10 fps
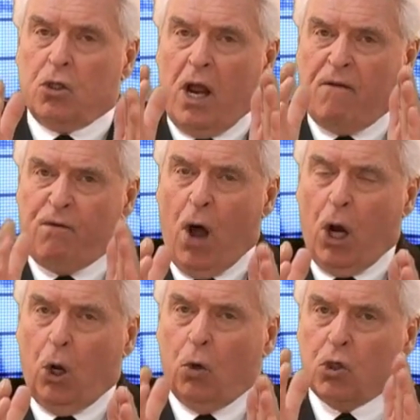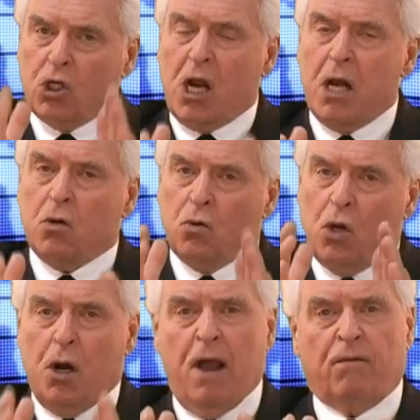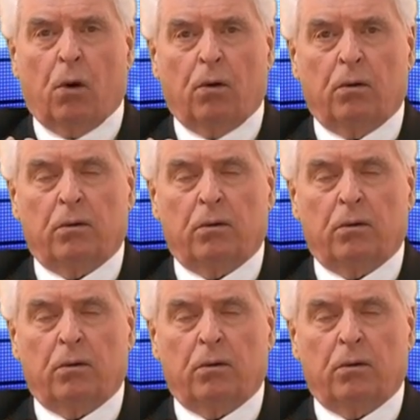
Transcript: they followed Satan the devil.